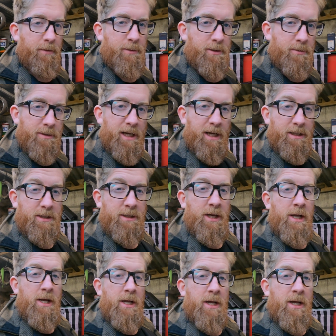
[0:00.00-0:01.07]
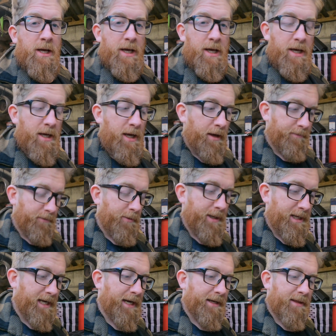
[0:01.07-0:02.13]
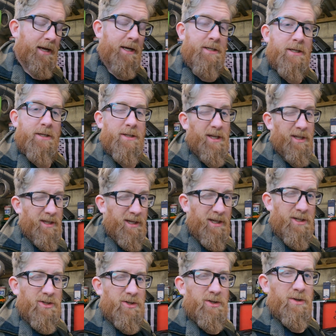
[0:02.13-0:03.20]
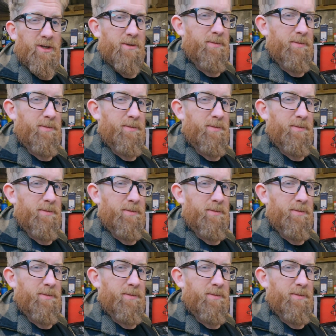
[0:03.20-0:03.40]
up with some tasks. I've got my CAD license. I think it's due to